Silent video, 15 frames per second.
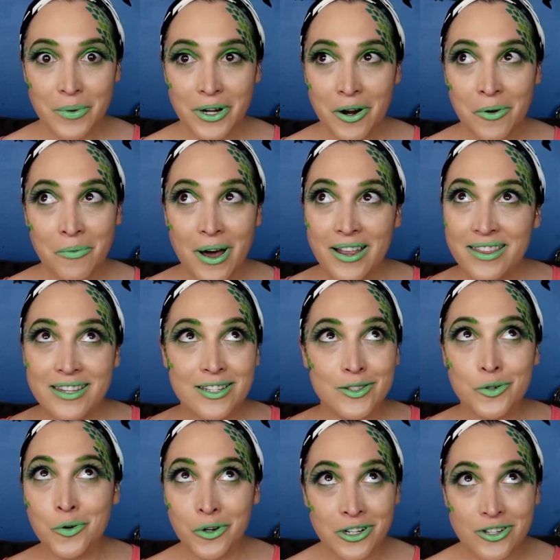we don't want
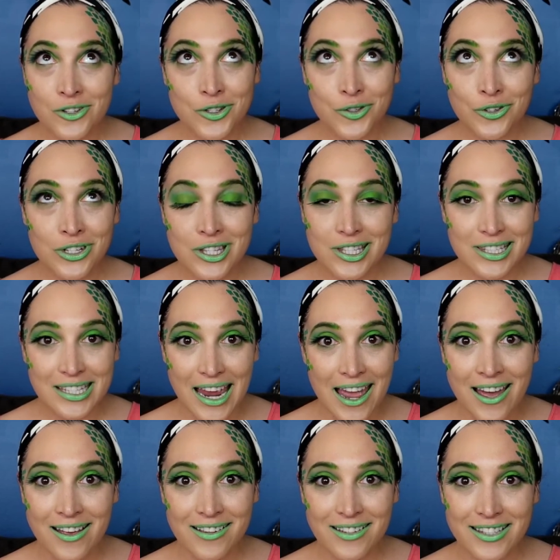these gorgeous green
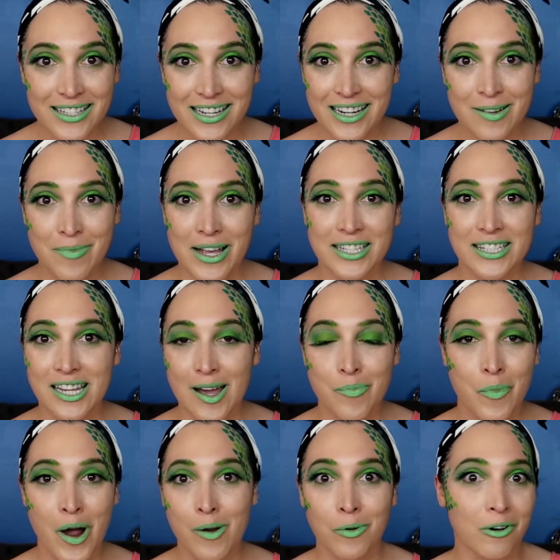scales getting messed
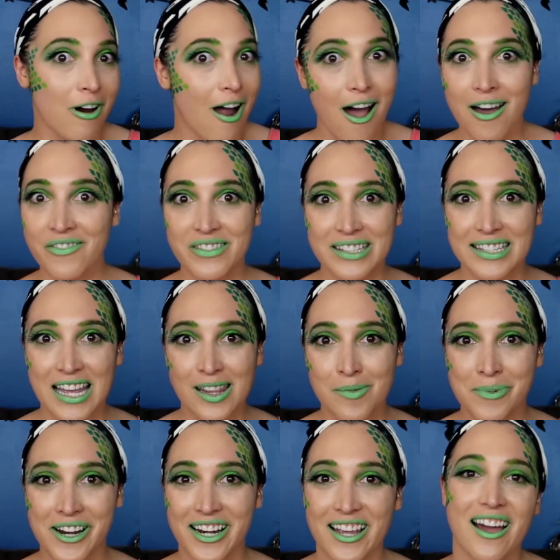up while we're off
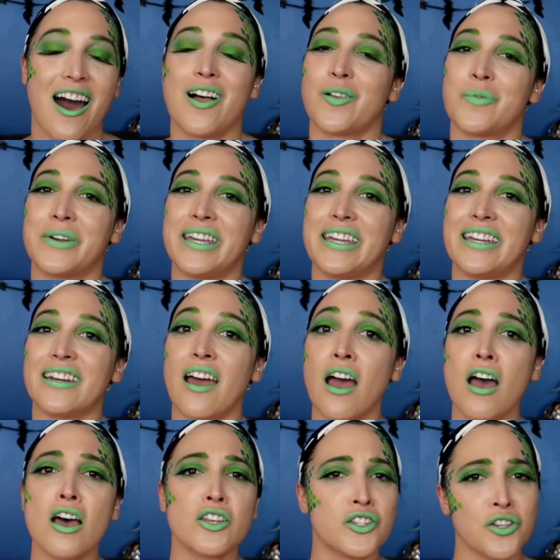celebrating Halloween.
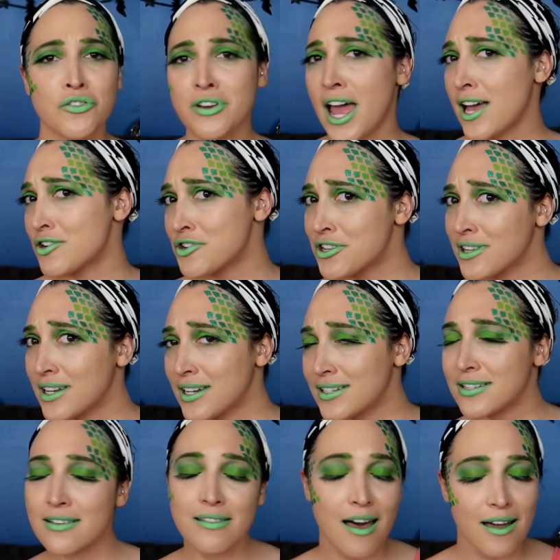So naturally,
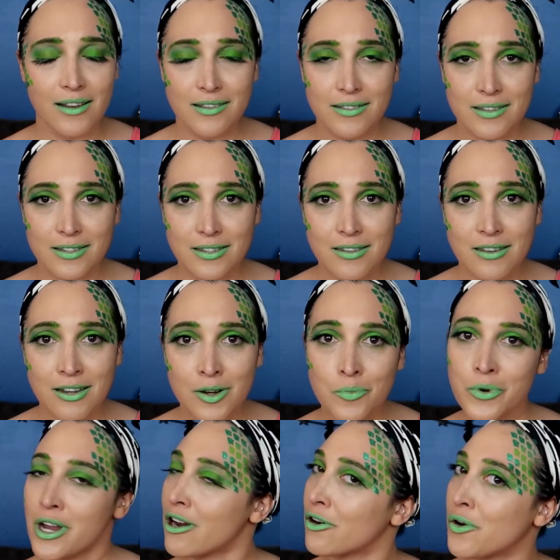to lock in this look,
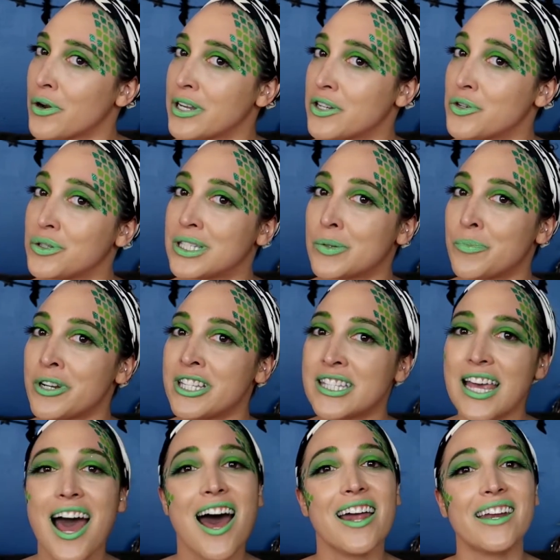we are going to
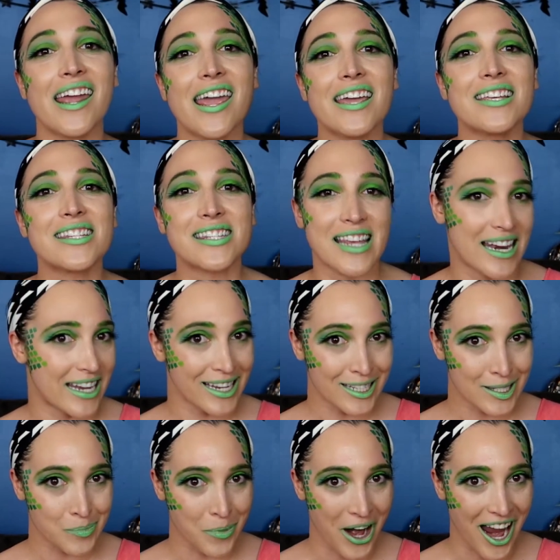spritz on a setting
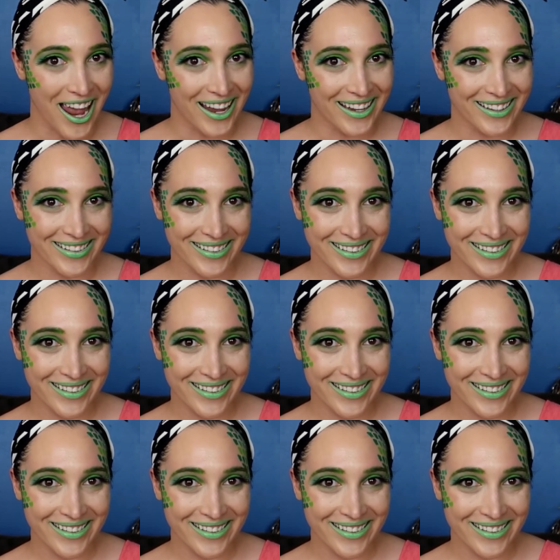spray.